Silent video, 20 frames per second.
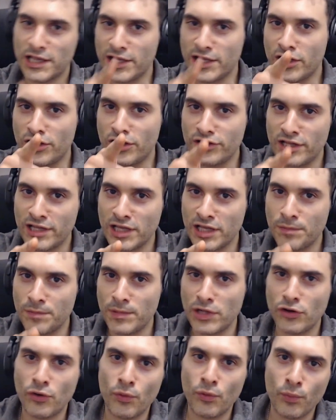Click on the link
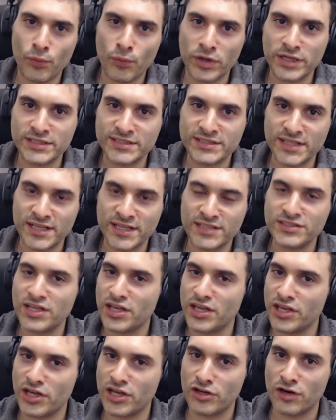below where it
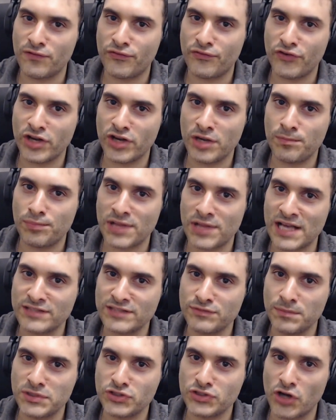says, get our free
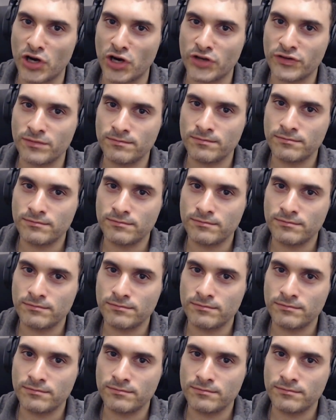blasphemous art.